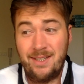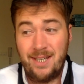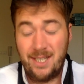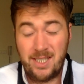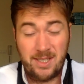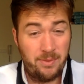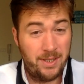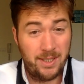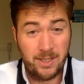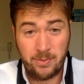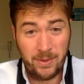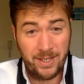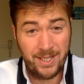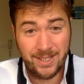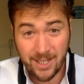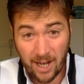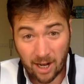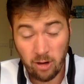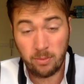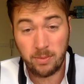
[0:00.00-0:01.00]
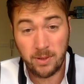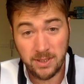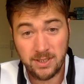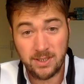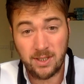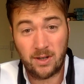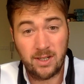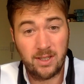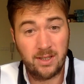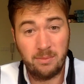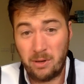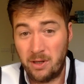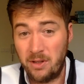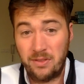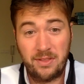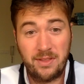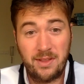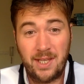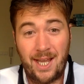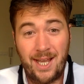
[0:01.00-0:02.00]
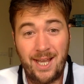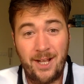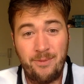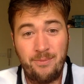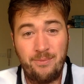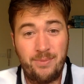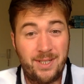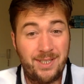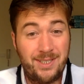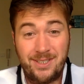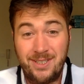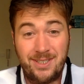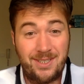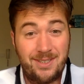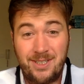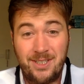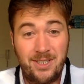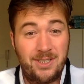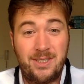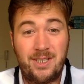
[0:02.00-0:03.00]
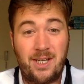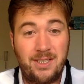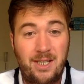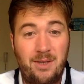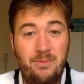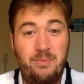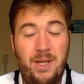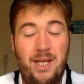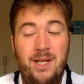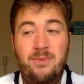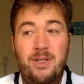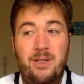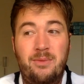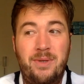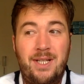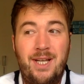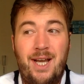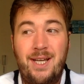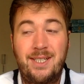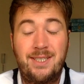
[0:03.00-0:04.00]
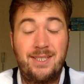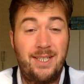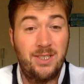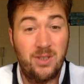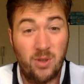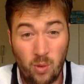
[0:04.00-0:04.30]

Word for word: it's it's been a terrible start of the month, um, but it's just just because I'm playing with a bit higher stakes.